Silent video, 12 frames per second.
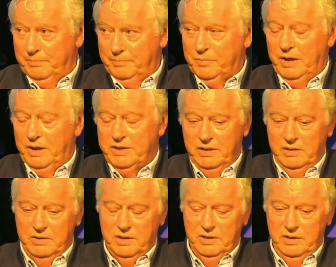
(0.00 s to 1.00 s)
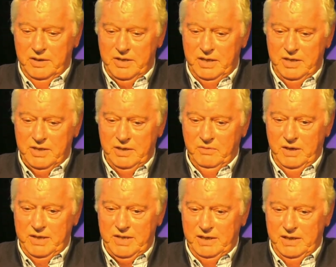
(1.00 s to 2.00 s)
prior to, to the season he
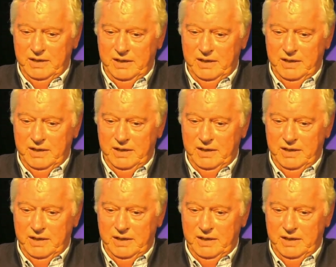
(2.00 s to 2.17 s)
raced in,